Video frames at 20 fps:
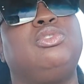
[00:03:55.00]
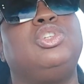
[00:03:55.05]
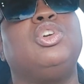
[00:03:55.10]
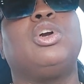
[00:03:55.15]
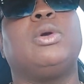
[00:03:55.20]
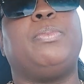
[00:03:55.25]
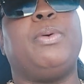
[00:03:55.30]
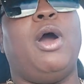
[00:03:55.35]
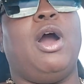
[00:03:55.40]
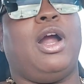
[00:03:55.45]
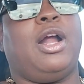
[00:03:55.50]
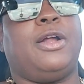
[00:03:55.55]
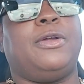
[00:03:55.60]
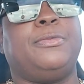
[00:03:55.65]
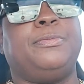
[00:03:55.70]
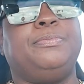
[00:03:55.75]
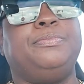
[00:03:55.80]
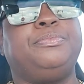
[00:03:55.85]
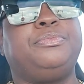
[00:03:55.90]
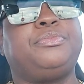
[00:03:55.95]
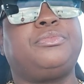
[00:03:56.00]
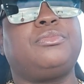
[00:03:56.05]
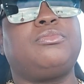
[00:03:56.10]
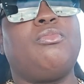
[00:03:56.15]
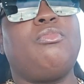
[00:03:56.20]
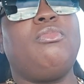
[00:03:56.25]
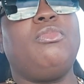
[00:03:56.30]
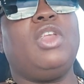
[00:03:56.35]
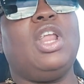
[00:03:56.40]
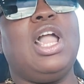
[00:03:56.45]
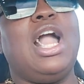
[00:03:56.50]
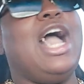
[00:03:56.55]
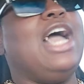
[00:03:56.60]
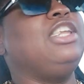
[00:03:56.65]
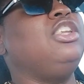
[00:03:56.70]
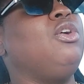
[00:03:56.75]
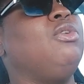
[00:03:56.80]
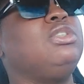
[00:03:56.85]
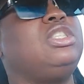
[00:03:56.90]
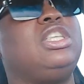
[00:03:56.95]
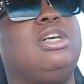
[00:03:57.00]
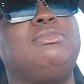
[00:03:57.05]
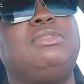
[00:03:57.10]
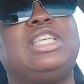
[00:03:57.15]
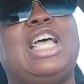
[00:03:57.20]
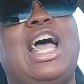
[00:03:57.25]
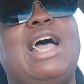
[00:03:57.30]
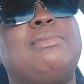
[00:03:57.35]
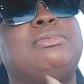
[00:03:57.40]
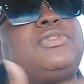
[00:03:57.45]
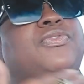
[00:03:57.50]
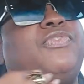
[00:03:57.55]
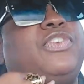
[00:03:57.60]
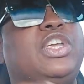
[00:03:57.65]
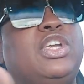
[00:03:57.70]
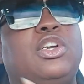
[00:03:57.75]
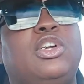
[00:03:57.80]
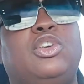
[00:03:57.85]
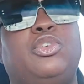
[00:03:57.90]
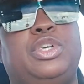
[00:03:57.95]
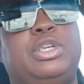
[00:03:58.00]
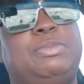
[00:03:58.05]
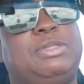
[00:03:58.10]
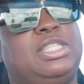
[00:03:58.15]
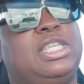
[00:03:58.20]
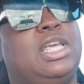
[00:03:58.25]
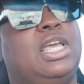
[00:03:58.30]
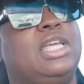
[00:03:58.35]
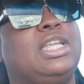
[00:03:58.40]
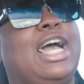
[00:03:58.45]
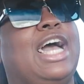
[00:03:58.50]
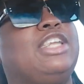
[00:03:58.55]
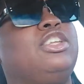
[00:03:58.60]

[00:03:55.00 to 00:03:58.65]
your part. I know sometimes fear creeps in. I